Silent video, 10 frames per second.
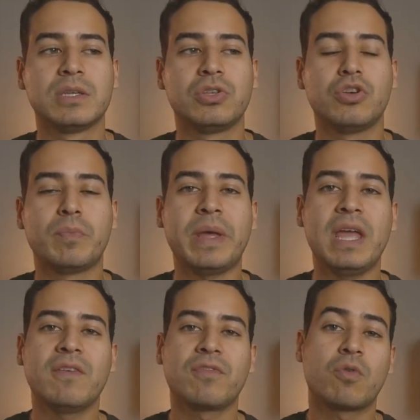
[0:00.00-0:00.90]
you're
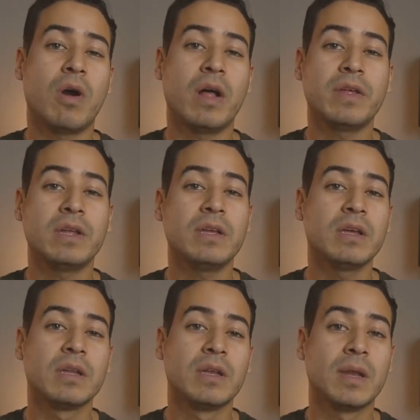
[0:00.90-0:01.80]
paying for quality,